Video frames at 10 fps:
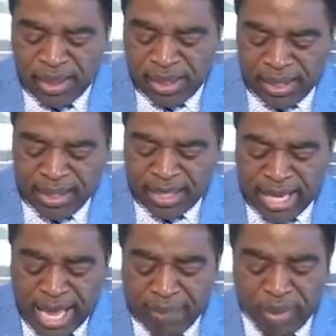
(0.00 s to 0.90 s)
In the
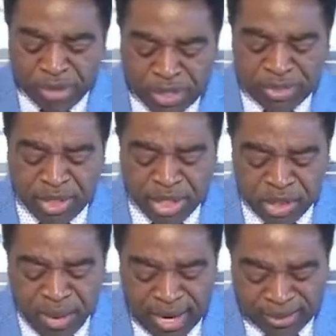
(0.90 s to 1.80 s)
name of Jesus
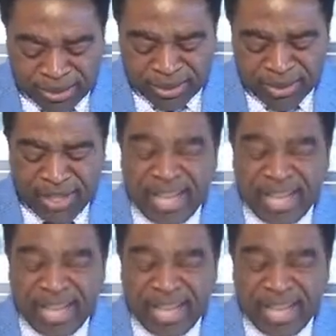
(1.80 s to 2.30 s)
Christ.